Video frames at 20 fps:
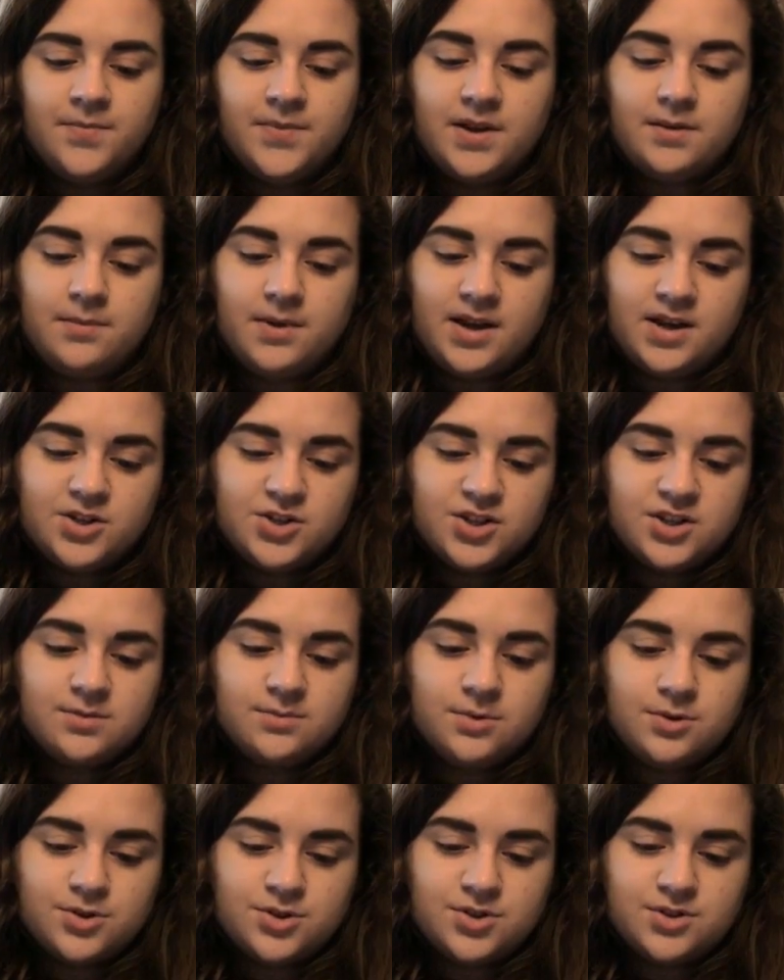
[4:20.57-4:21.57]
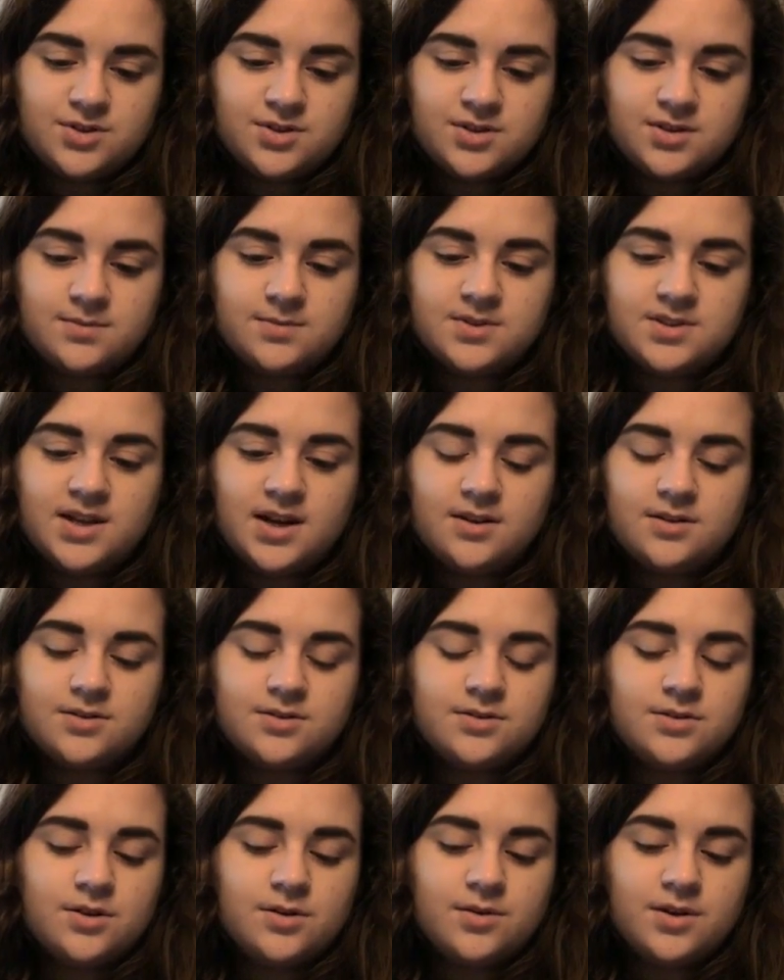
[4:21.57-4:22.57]
And managing emotions comes down
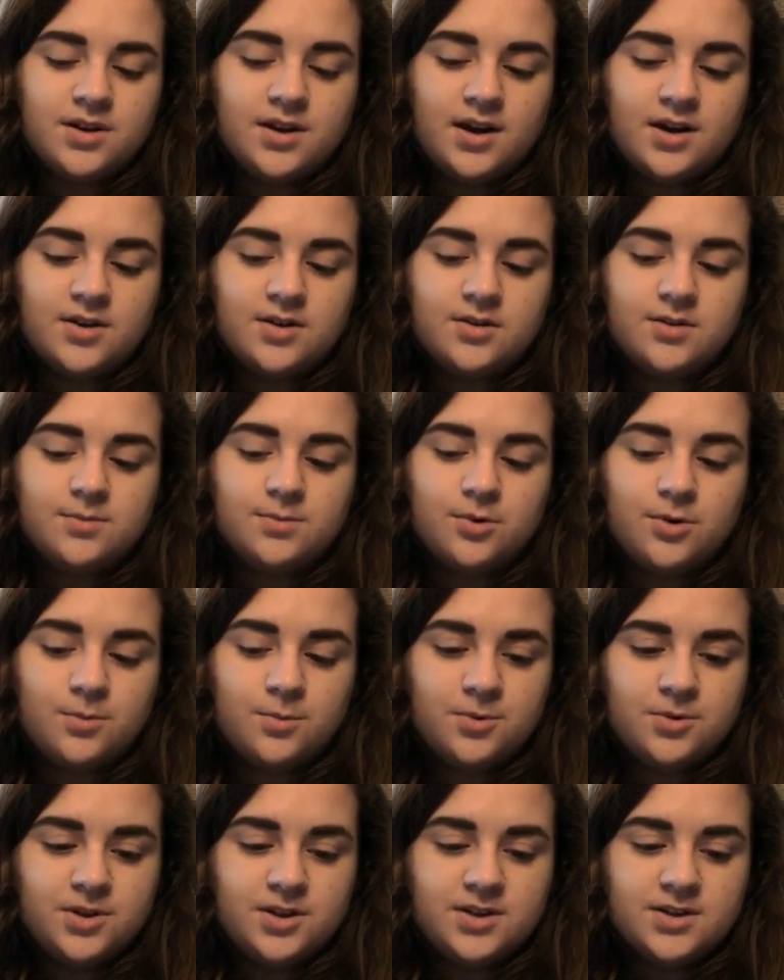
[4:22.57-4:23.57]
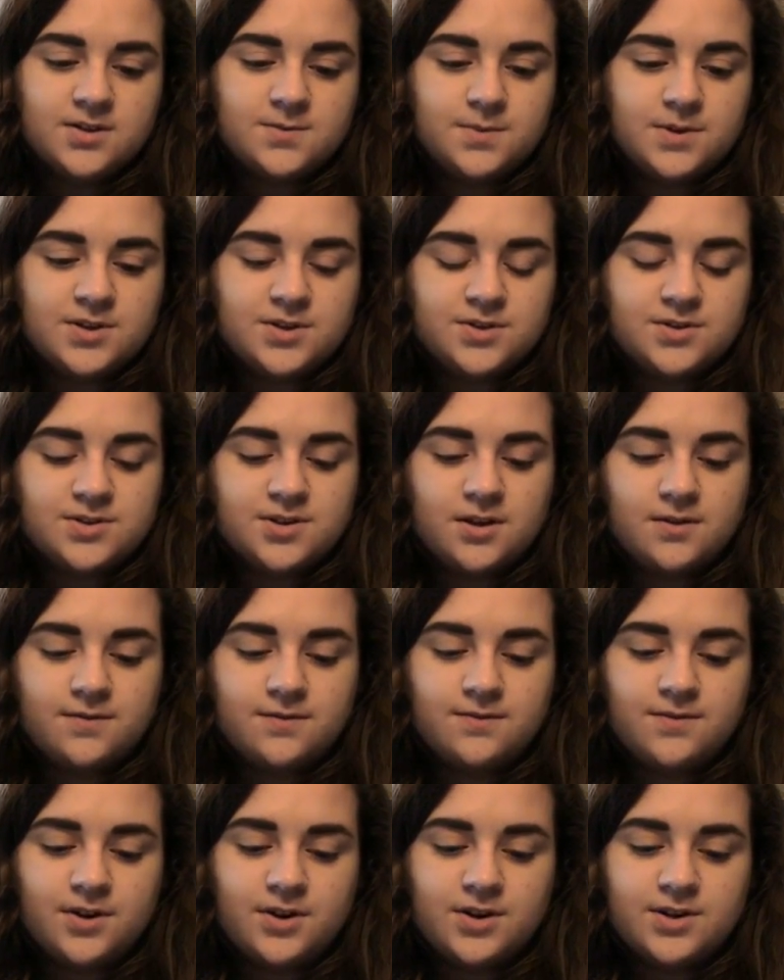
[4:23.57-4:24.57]
to knowing how to appropriately express
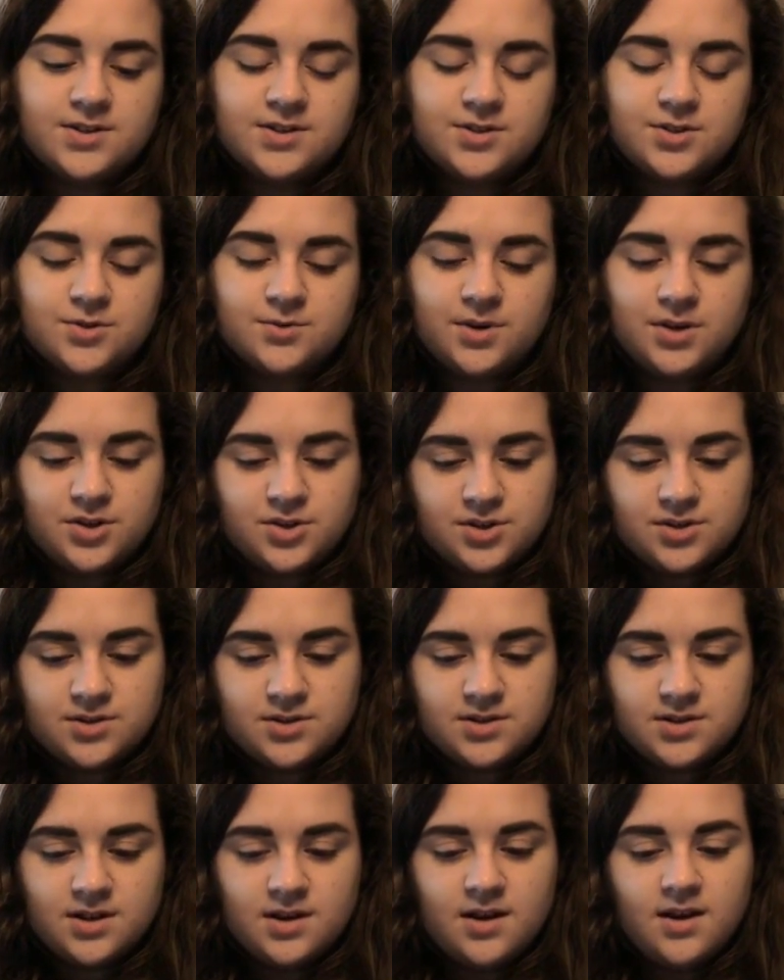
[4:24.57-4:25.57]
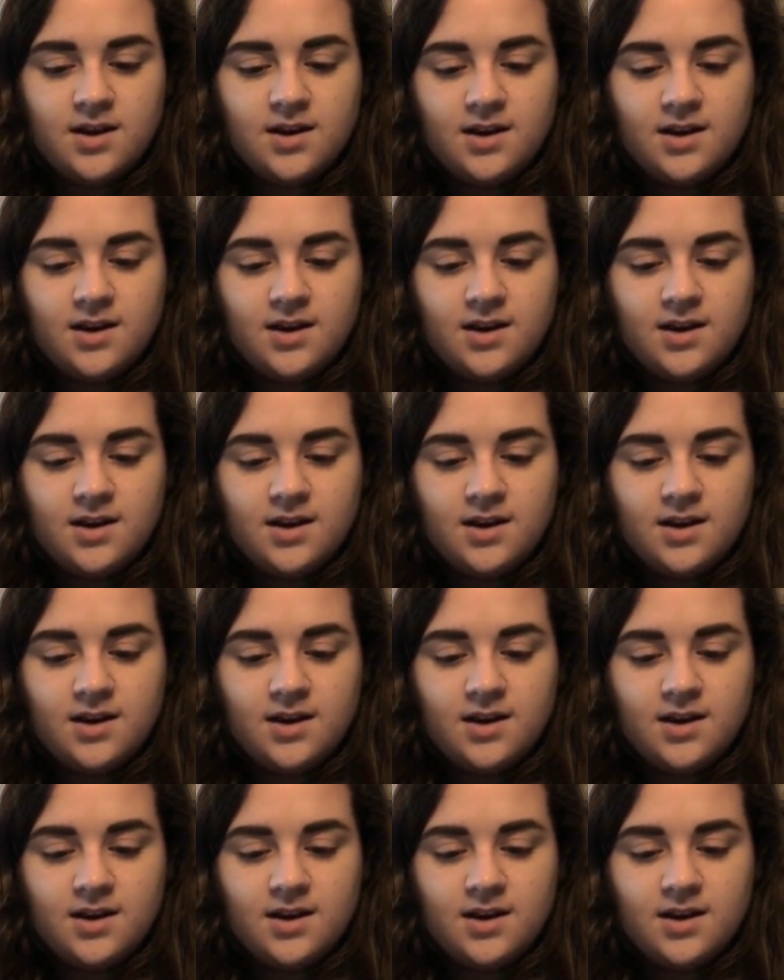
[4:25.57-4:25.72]
yourself in various situations.